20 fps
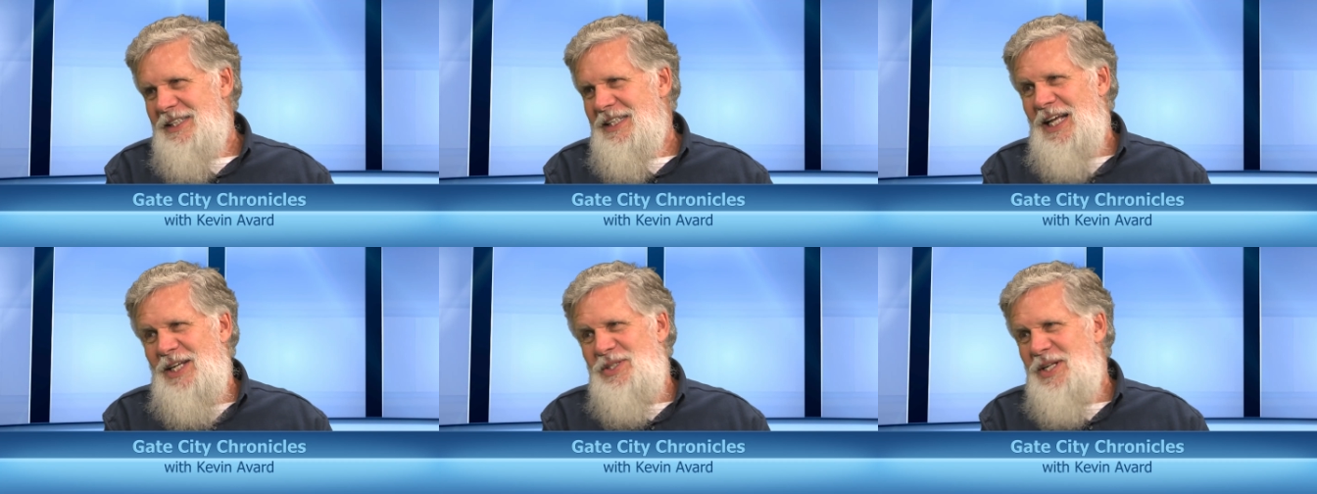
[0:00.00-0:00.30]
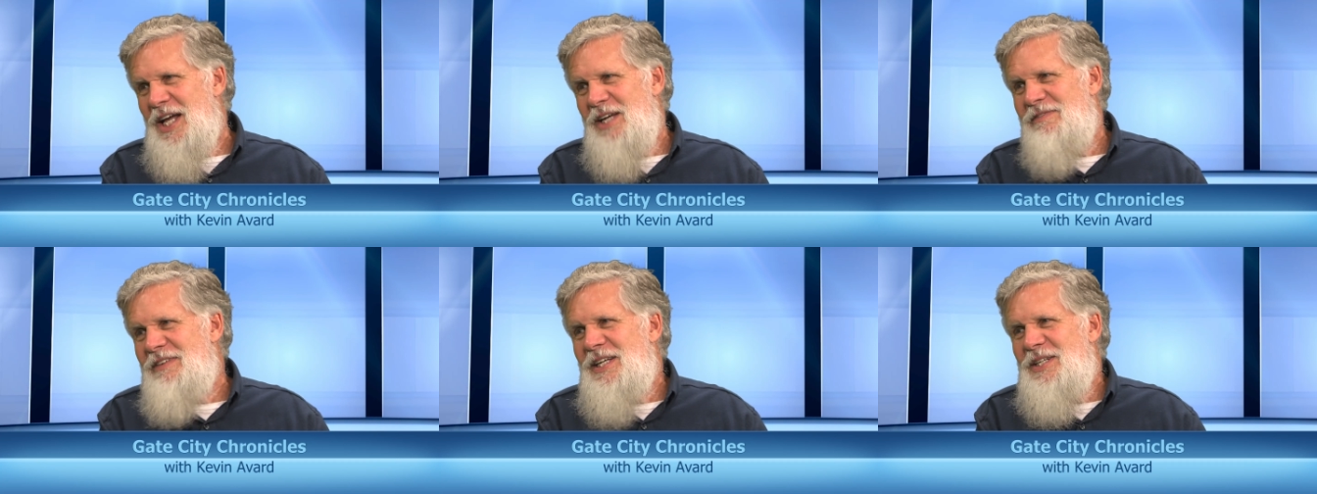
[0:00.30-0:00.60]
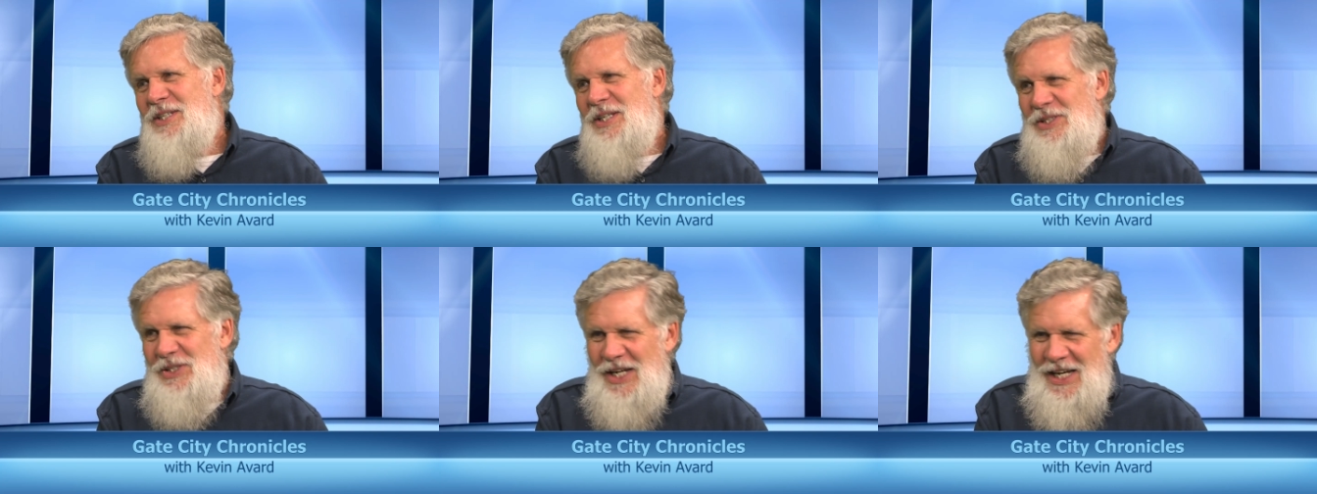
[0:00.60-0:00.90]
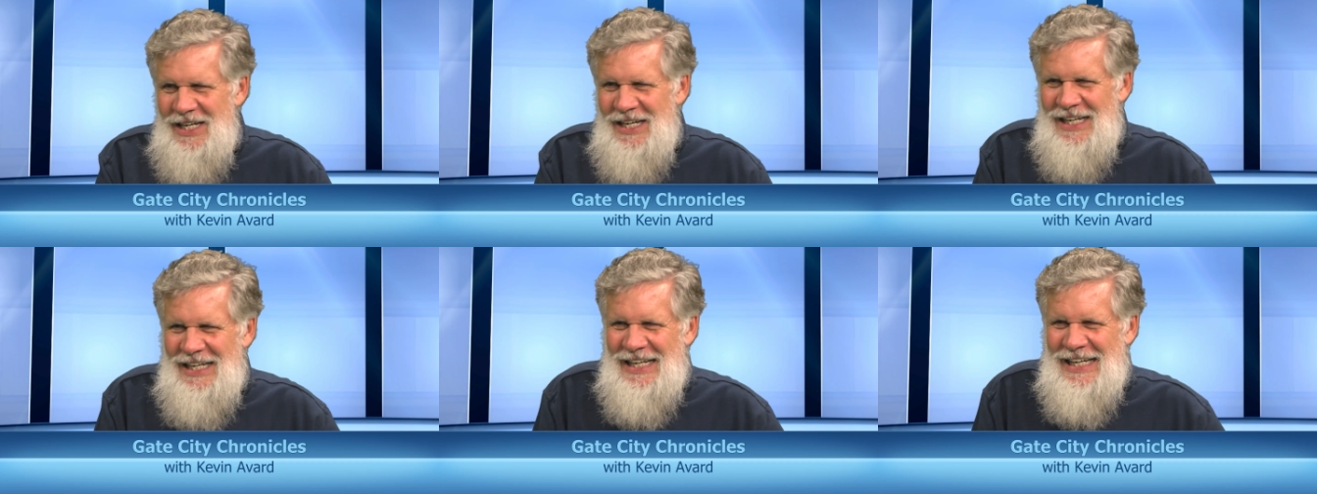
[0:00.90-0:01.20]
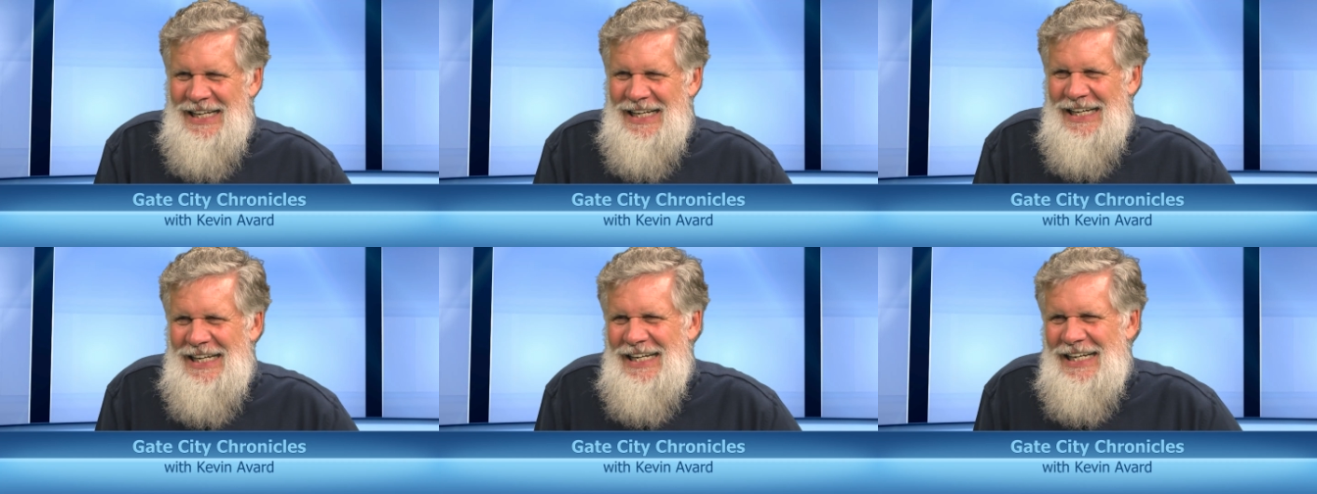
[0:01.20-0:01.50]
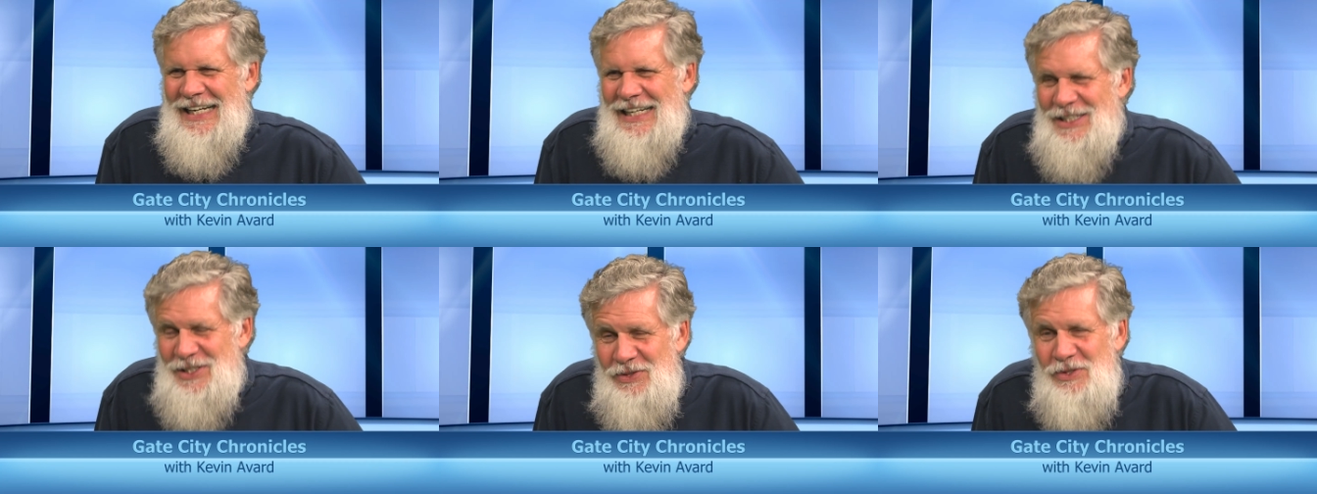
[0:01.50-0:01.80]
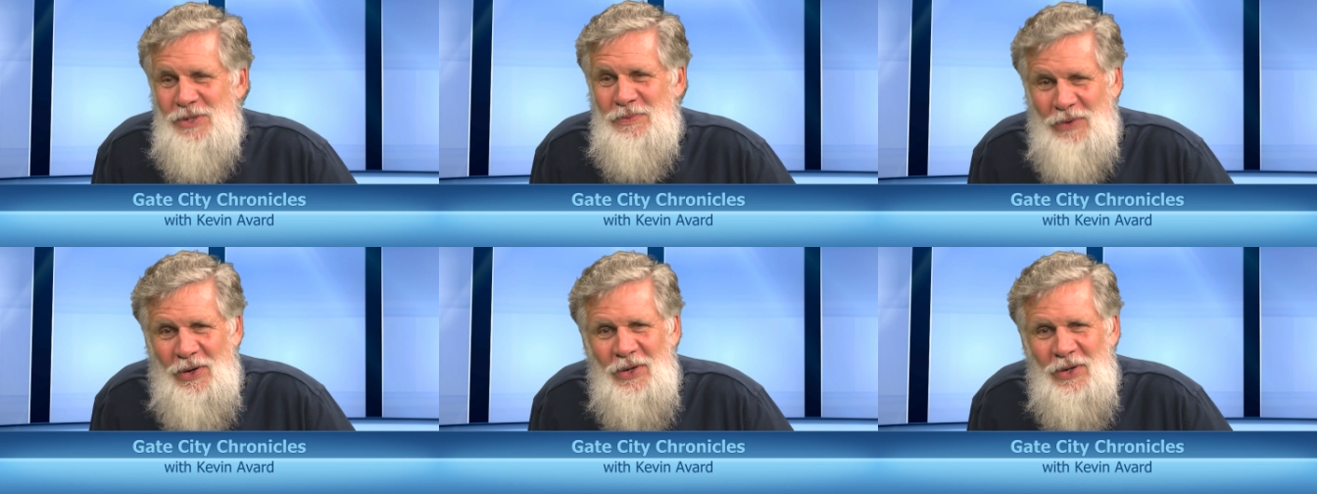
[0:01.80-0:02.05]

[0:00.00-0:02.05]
That's not vintage. She was